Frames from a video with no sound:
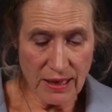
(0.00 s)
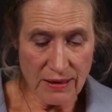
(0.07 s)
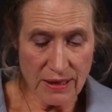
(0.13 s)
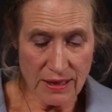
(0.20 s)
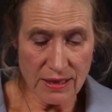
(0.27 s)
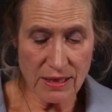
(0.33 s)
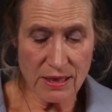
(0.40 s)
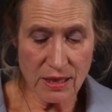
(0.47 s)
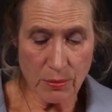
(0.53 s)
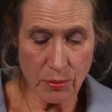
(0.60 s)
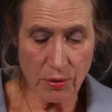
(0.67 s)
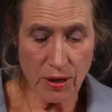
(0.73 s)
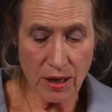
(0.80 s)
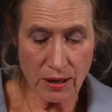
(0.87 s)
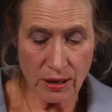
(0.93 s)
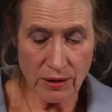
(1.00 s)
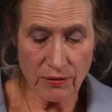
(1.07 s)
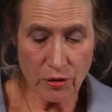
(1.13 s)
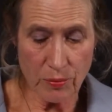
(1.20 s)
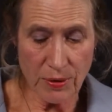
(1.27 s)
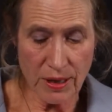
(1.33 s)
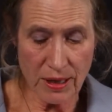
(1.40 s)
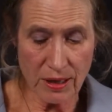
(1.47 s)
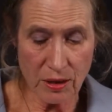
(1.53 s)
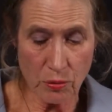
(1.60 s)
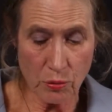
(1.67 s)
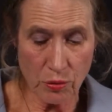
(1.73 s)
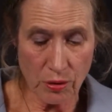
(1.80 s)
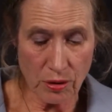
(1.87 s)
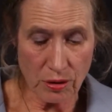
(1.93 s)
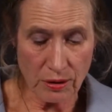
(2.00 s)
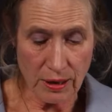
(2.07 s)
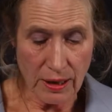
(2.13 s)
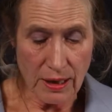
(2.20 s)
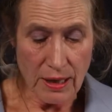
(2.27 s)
this is the product of your being in the world.